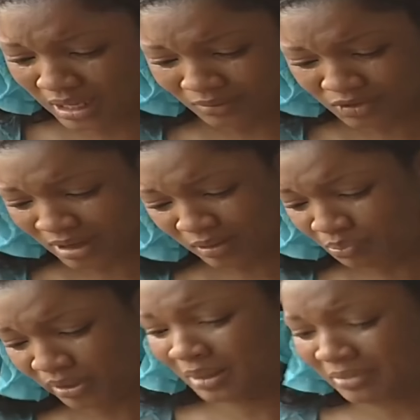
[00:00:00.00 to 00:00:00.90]
I was trying to
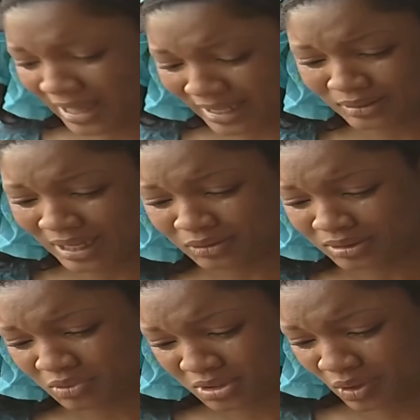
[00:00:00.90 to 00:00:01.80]
pull him back. I told
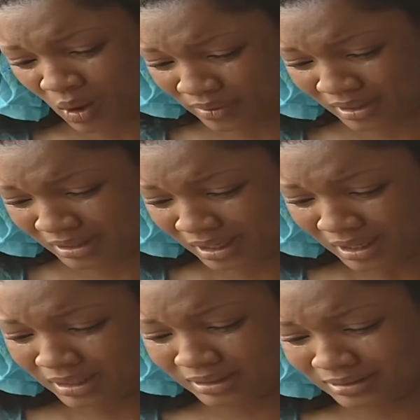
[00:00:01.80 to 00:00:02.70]
him to stop, and
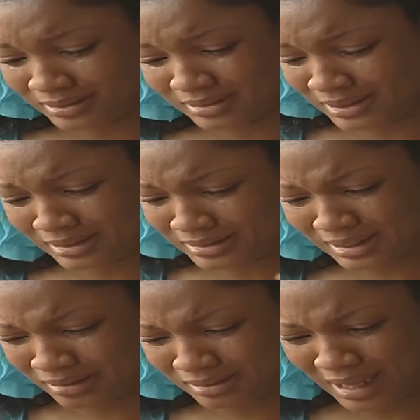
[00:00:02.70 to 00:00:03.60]

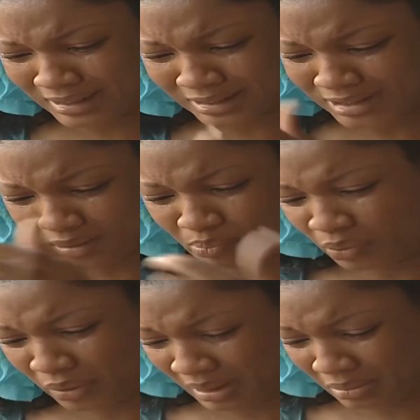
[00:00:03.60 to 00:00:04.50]
I tried to
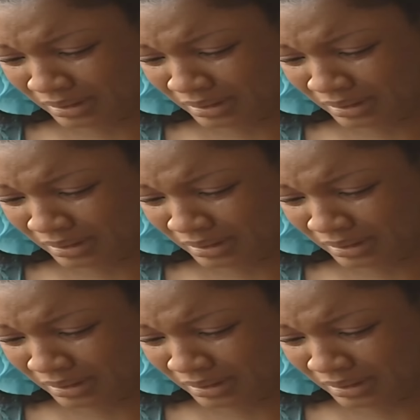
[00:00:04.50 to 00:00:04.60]
pull him,